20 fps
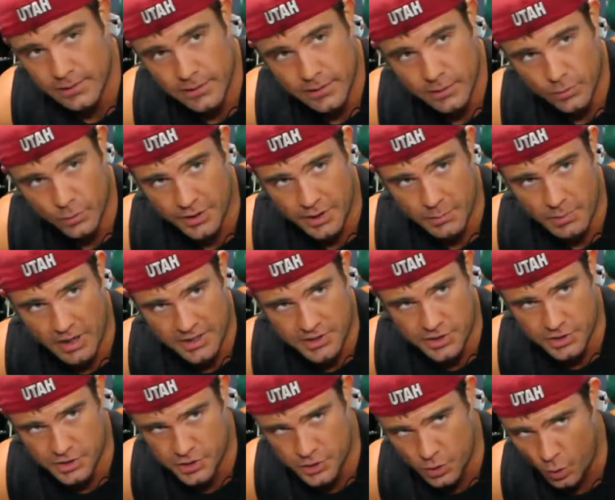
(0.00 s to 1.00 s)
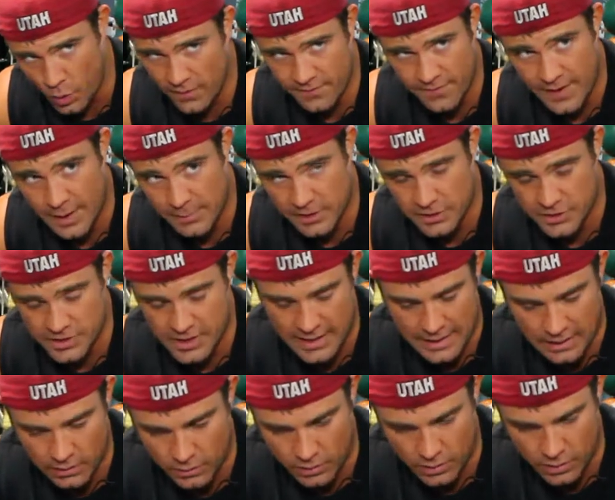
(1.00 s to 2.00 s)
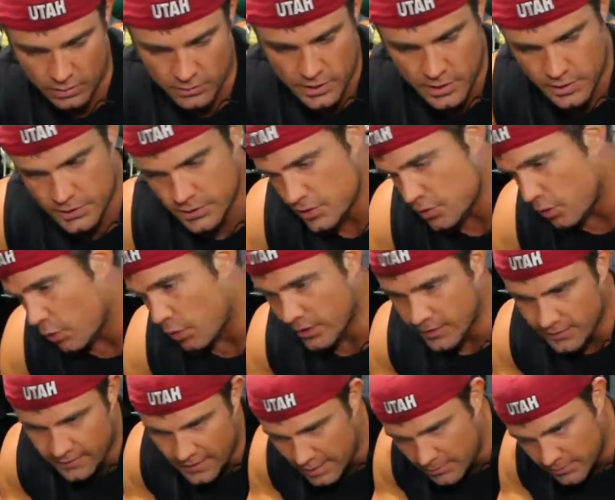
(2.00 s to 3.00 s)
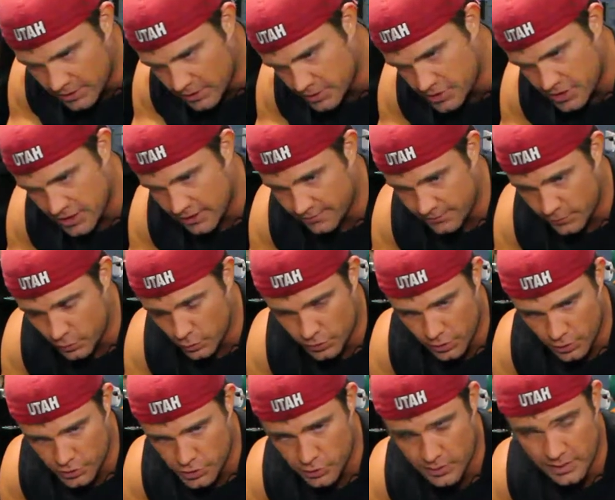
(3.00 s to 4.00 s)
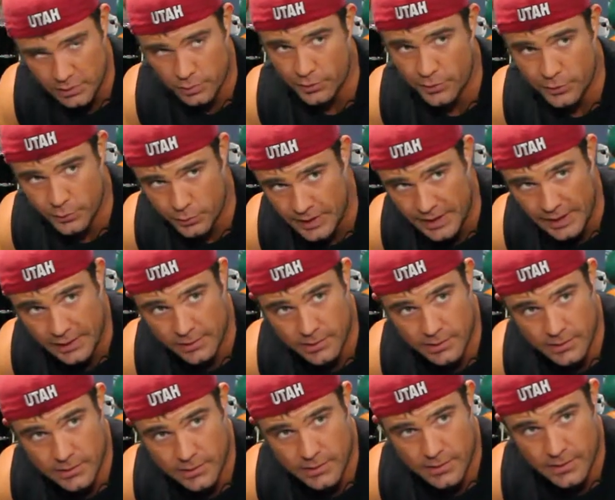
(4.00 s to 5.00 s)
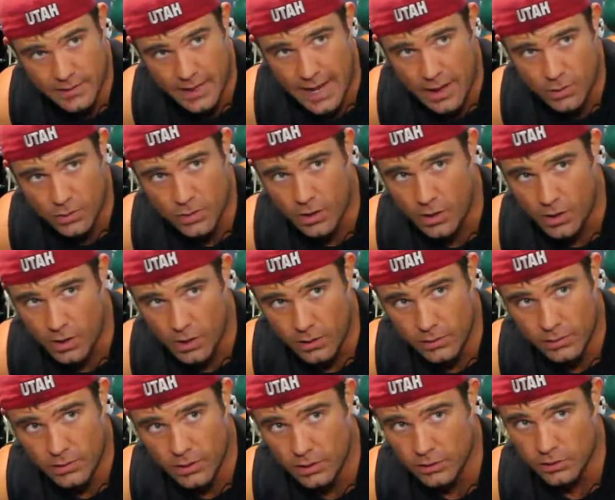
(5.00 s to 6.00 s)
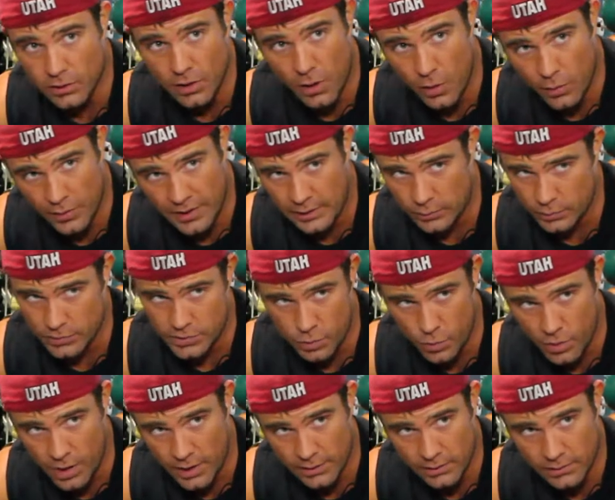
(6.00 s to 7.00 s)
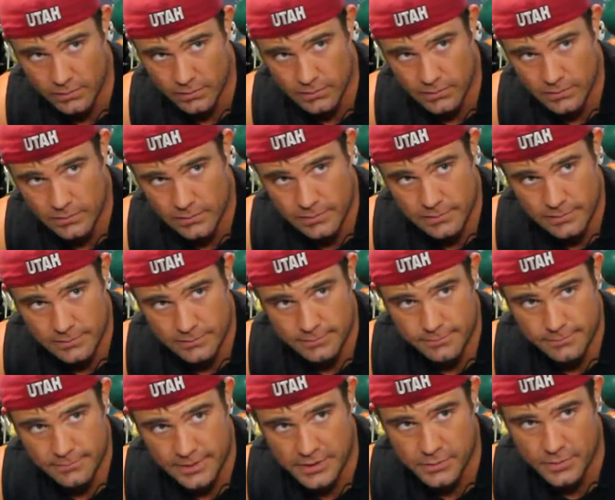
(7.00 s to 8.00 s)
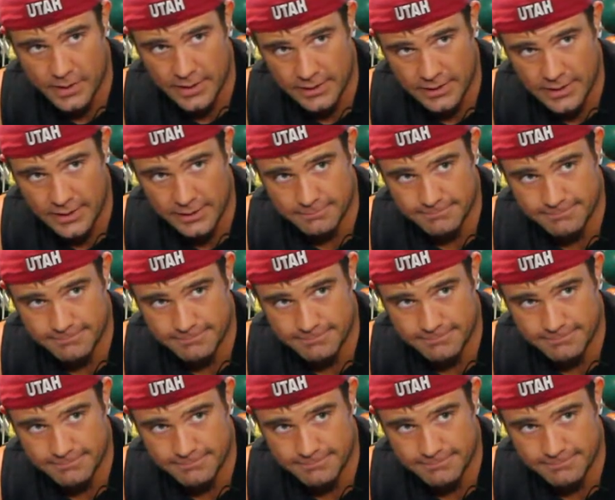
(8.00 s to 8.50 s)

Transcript: where your body's just storing fat because you had alcohol, storing fat because you had food. Those two equal three. Alcohol alone equals one. That's why I did that.